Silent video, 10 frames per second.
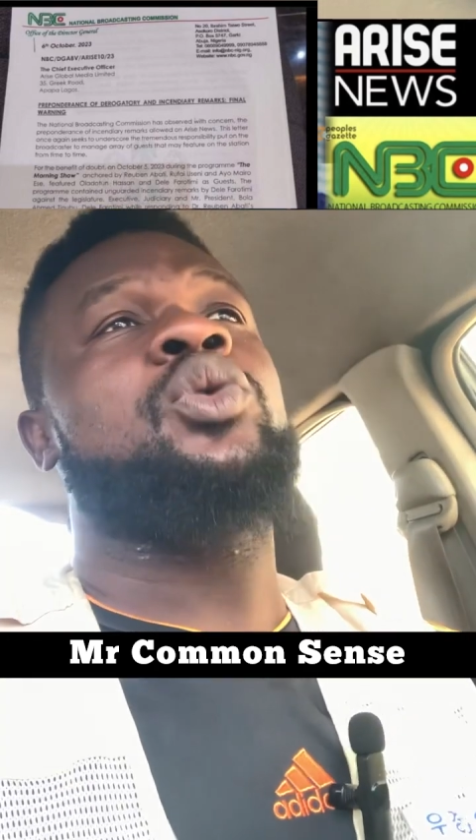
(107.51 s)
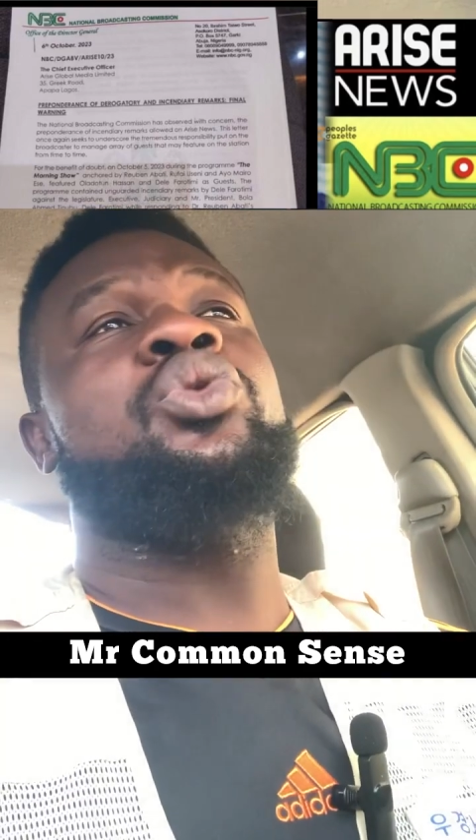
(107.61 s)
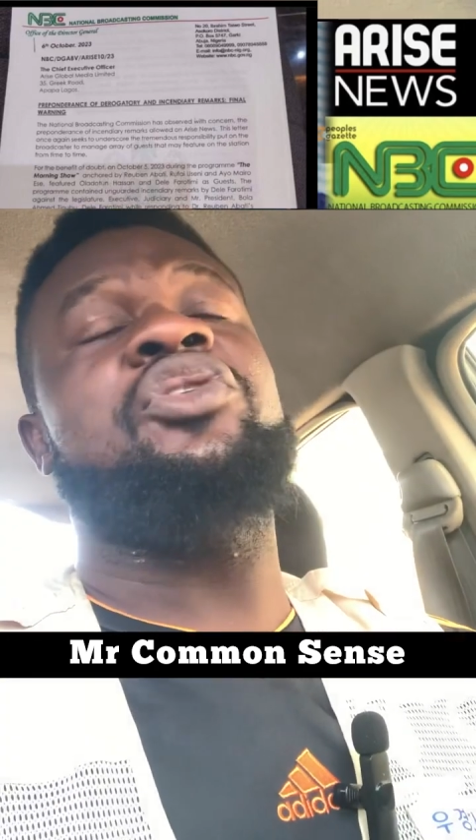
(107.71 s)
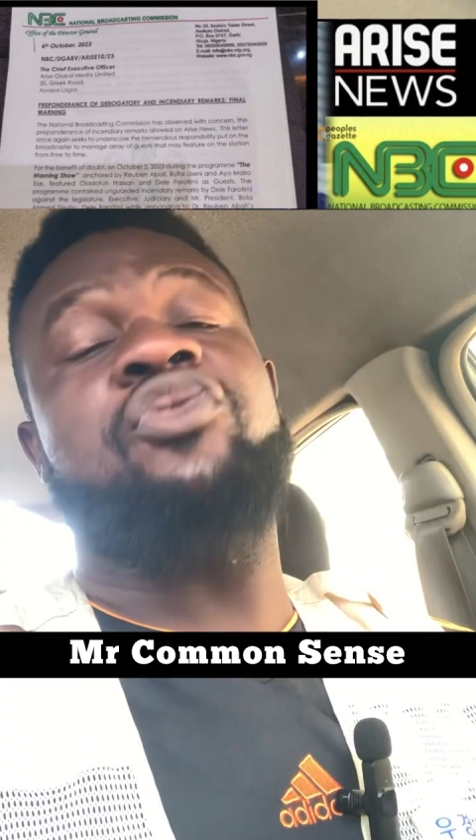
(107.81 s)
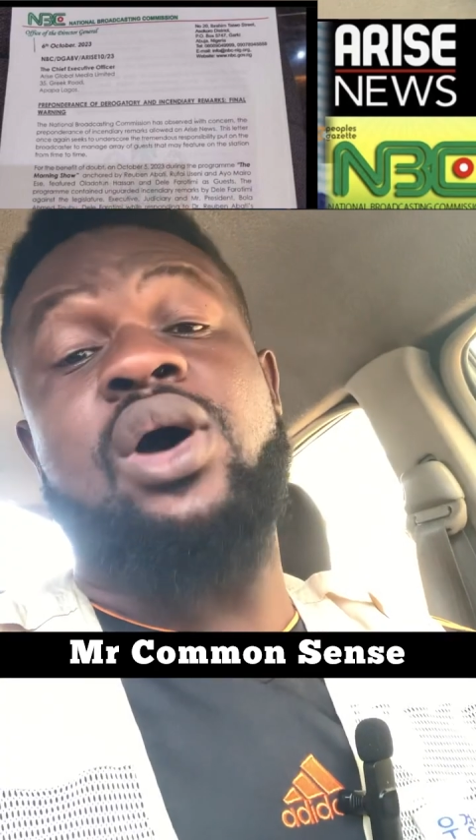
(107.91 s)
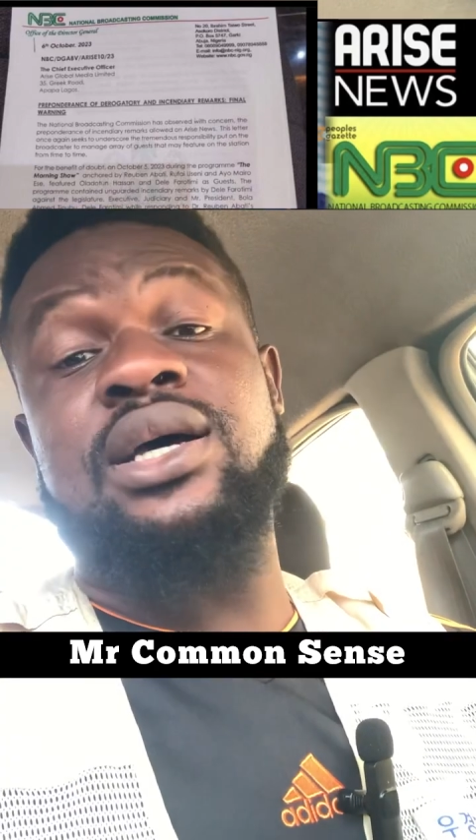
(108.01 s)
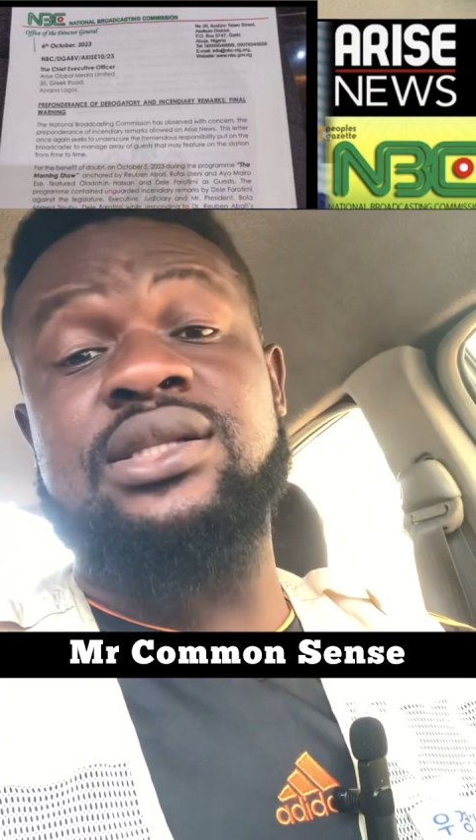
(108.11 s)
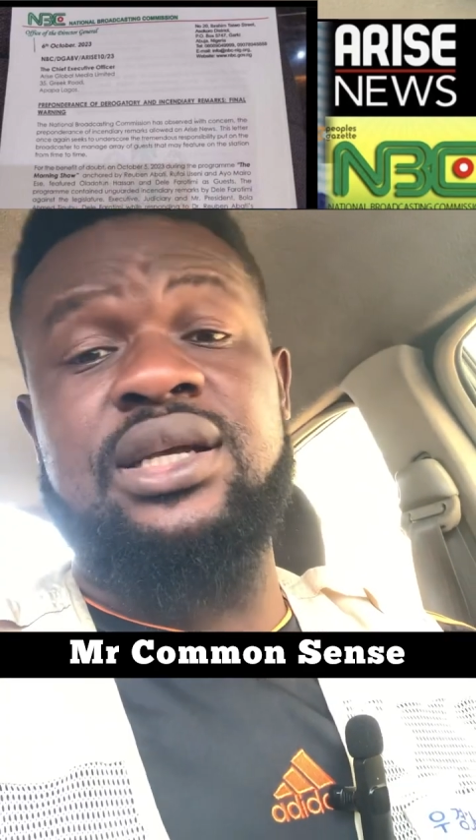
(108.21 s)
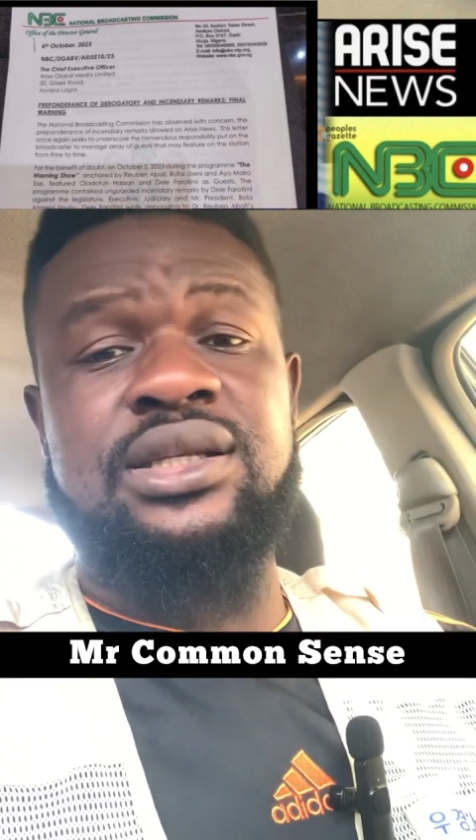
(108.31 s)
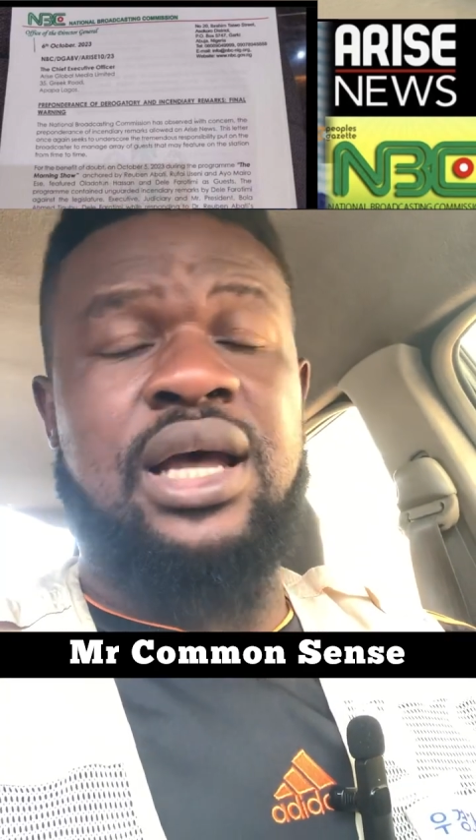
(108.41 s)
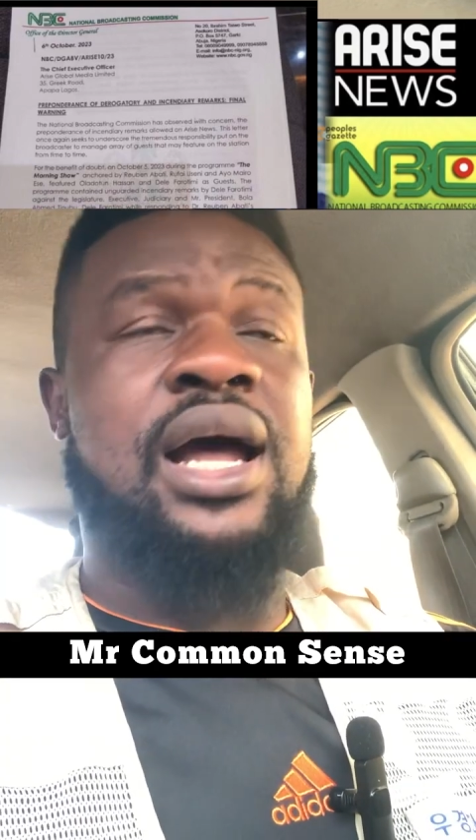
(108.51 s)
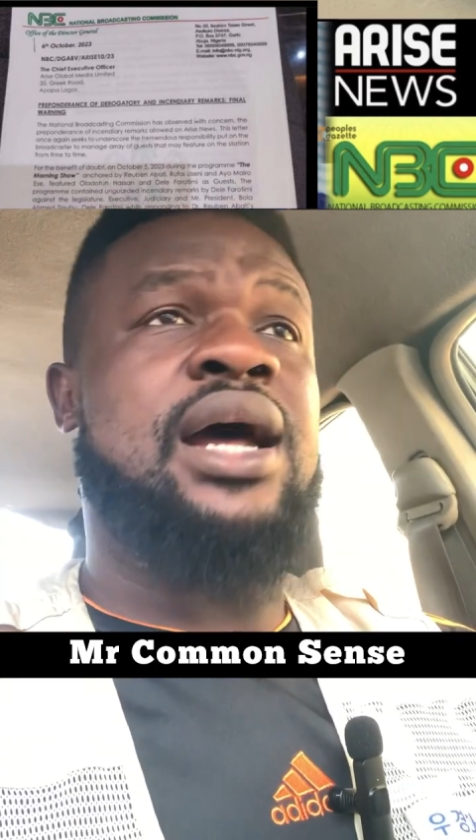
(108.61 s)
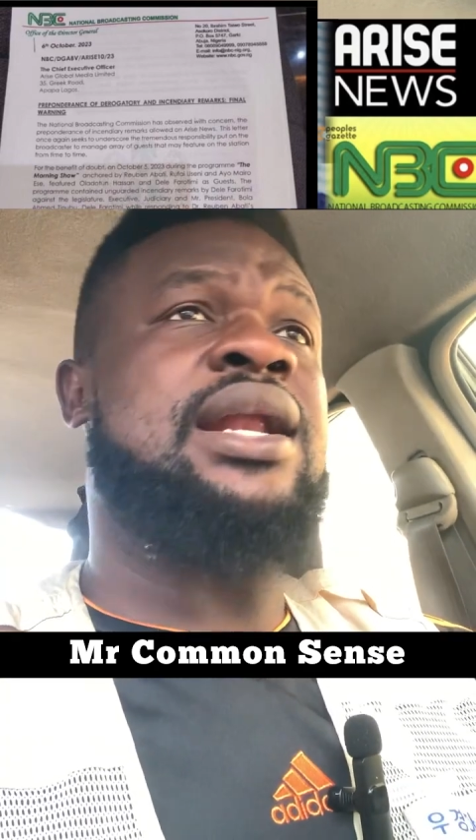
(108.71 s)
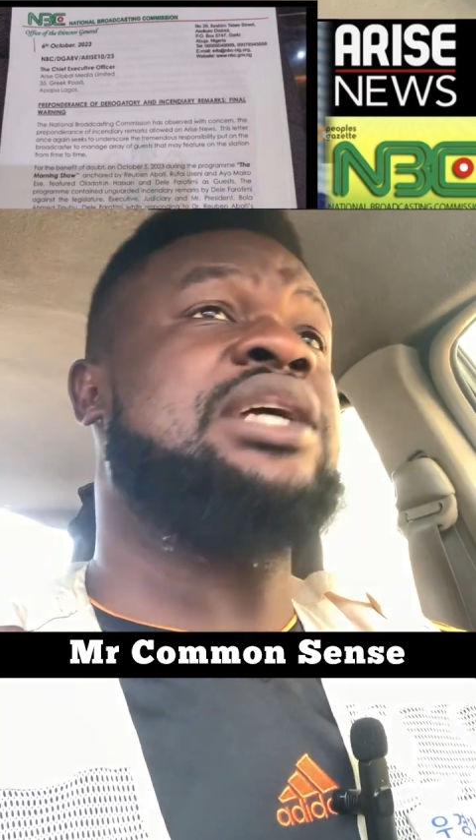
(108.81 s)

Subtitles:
24 hours later, and